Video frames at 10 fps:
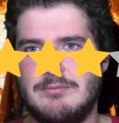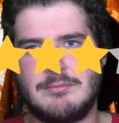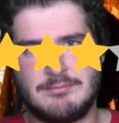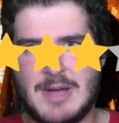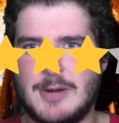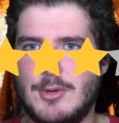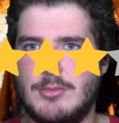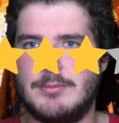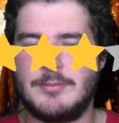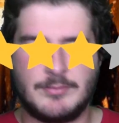bada
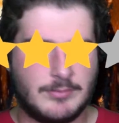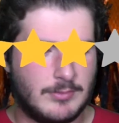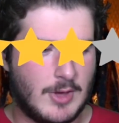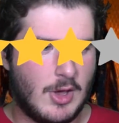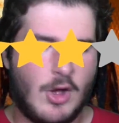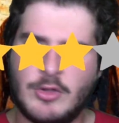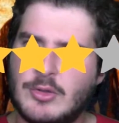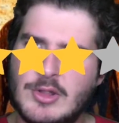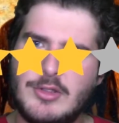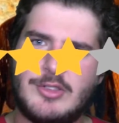boom.
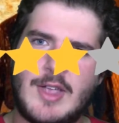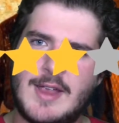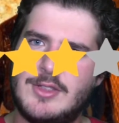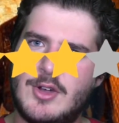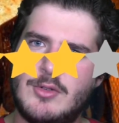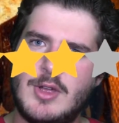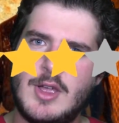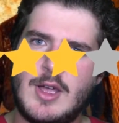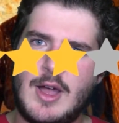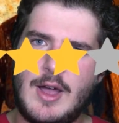Also, little side note.
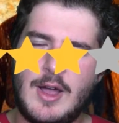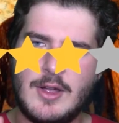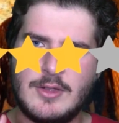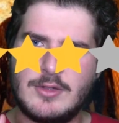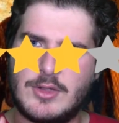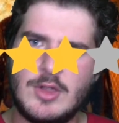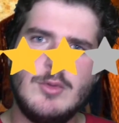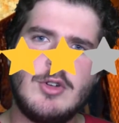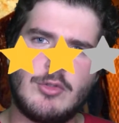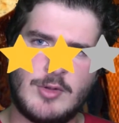Do
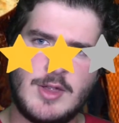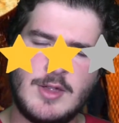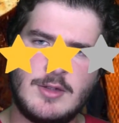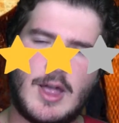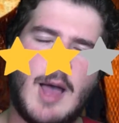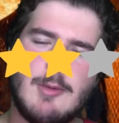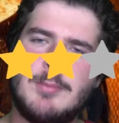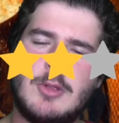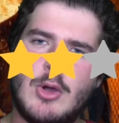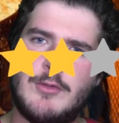you agree?
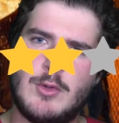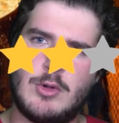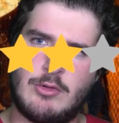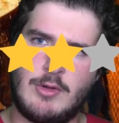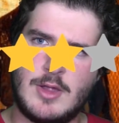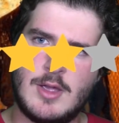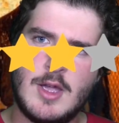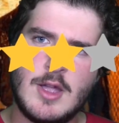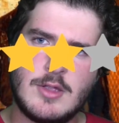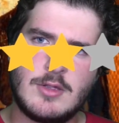Comment below if you agree.
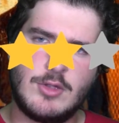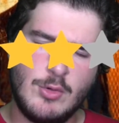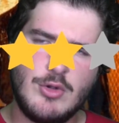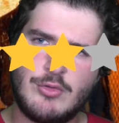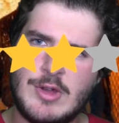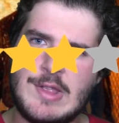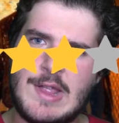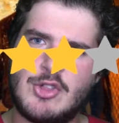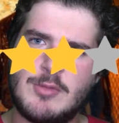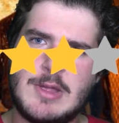Do you agree
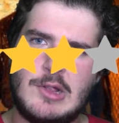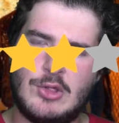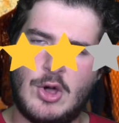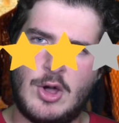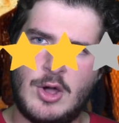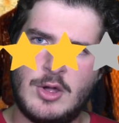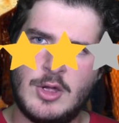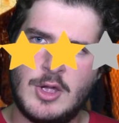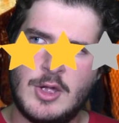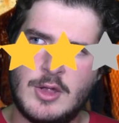that it should be a law
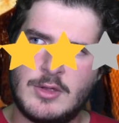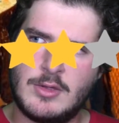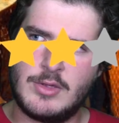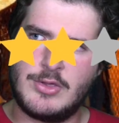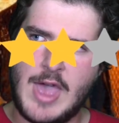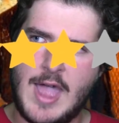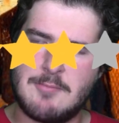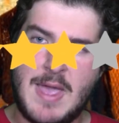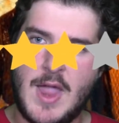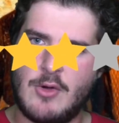
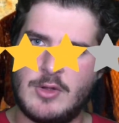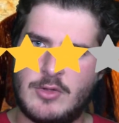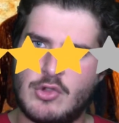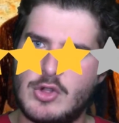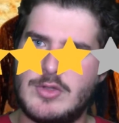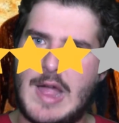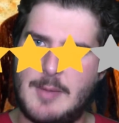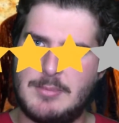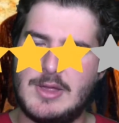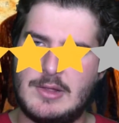that parents should
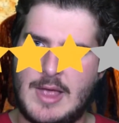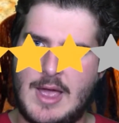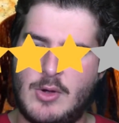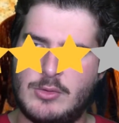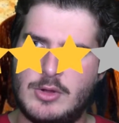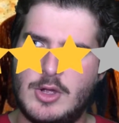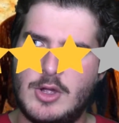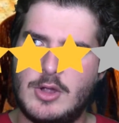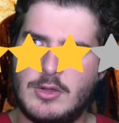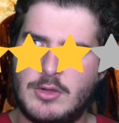not be allowed
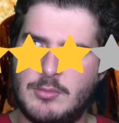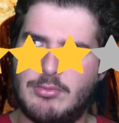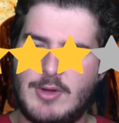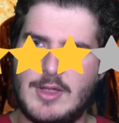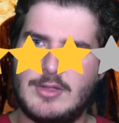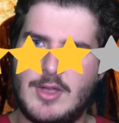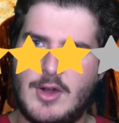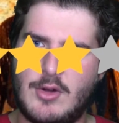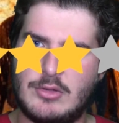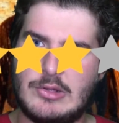to bring
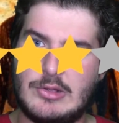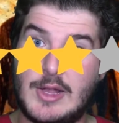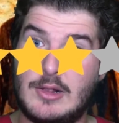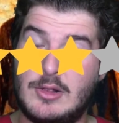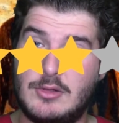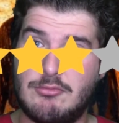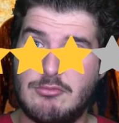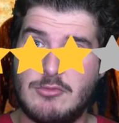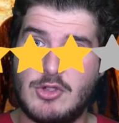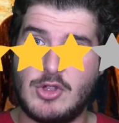their little
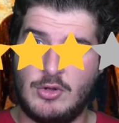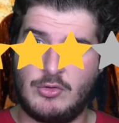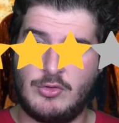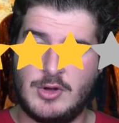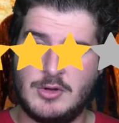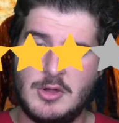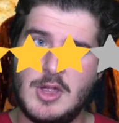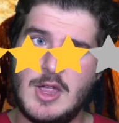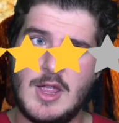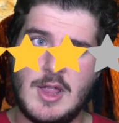children
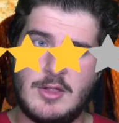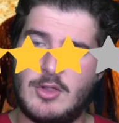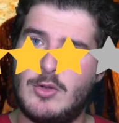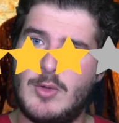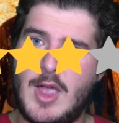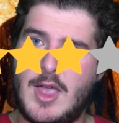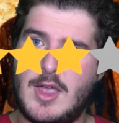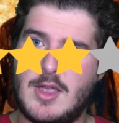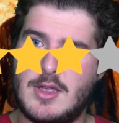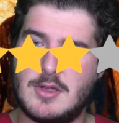into
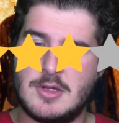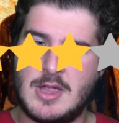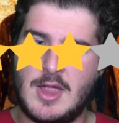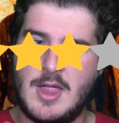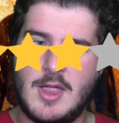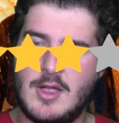a